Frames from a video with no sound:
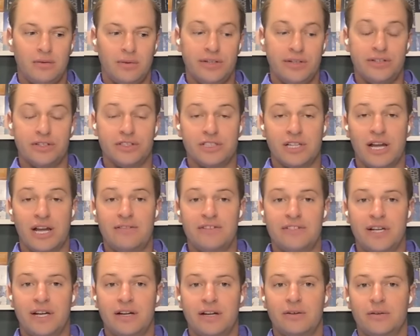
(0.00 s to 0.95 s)
a renter's life
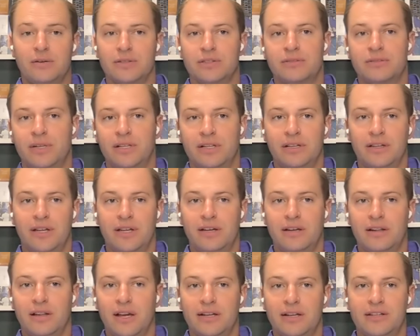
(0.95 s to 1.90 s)
cycle, ultimately
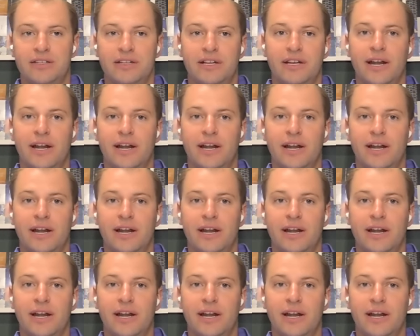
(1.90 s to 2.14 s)
they'd like to